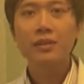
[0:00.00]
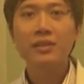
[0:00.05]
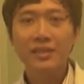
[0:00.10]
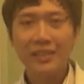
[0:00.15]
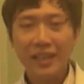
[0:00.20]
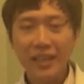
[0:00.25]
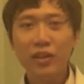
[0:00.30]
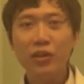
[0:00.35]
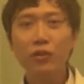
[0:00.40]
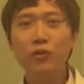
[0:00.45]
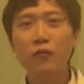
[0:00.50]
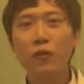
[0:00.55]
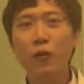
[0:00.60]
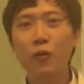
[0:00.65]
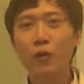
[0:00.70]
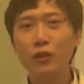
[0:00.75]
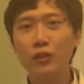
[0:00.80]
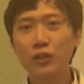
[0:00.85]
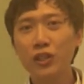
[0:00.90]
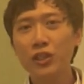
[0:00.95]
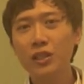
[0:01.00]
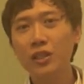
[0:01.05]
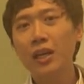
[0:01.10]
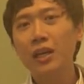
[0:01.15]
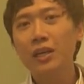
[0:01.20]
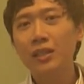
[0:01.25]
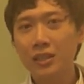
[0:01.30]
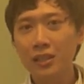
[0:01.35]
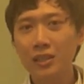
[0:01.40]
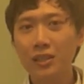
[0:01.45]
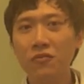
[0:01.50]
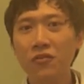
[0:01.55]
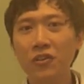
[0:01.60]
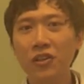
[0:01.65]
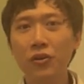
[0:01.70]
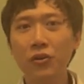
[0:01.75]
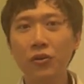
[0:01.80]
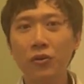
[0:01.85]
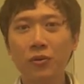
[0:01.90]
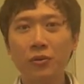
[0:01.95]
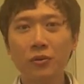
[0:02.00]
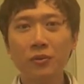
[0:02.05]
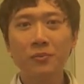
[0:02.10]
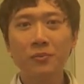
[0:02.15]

Thank you for watching this video.